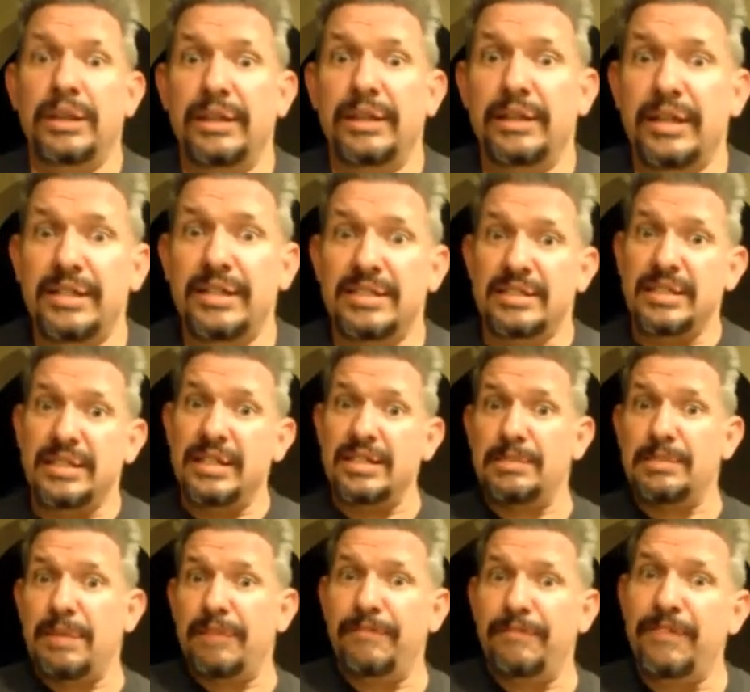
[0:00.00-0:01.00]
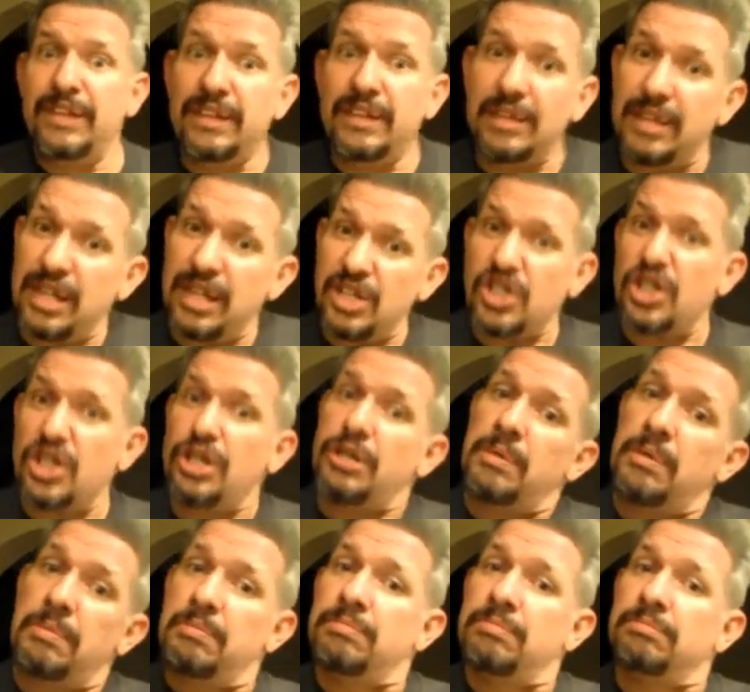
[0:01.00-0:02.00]
really nice things about 5th
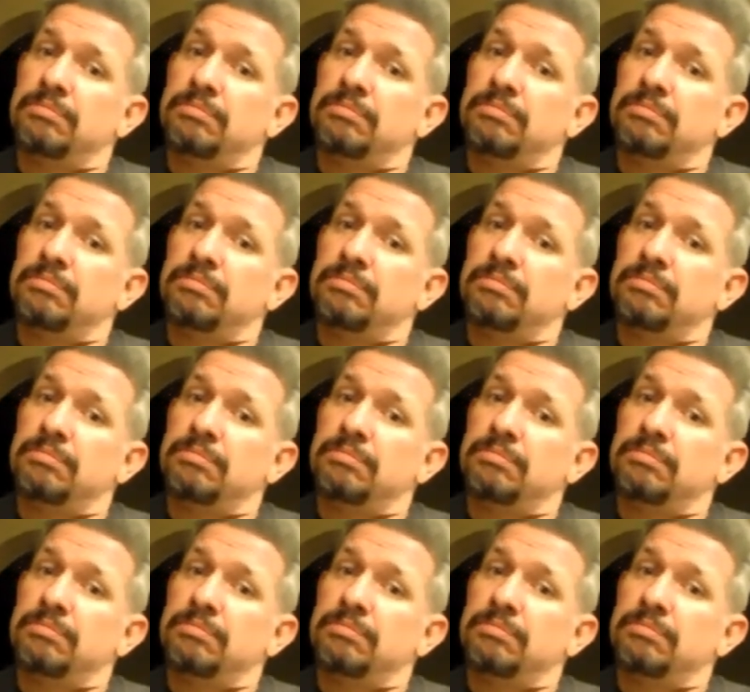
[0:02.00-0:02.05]
edition.